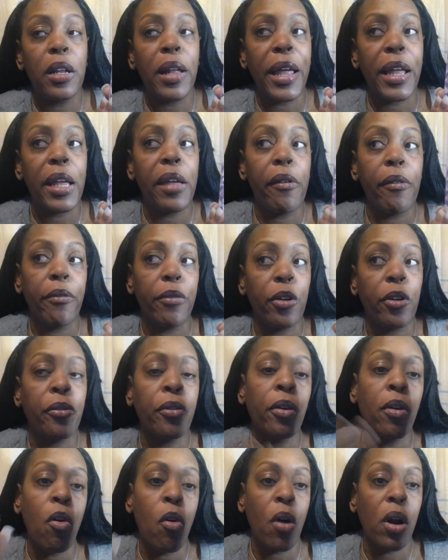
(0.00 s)
if you're going
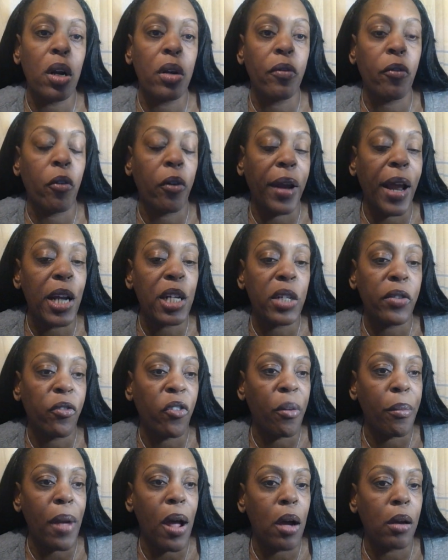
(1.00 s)
for vacation for about
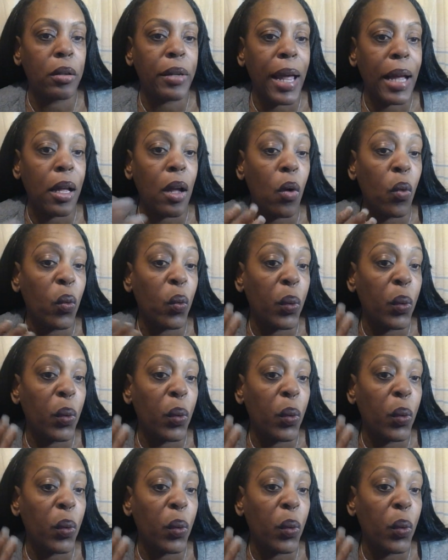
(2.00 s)
like a week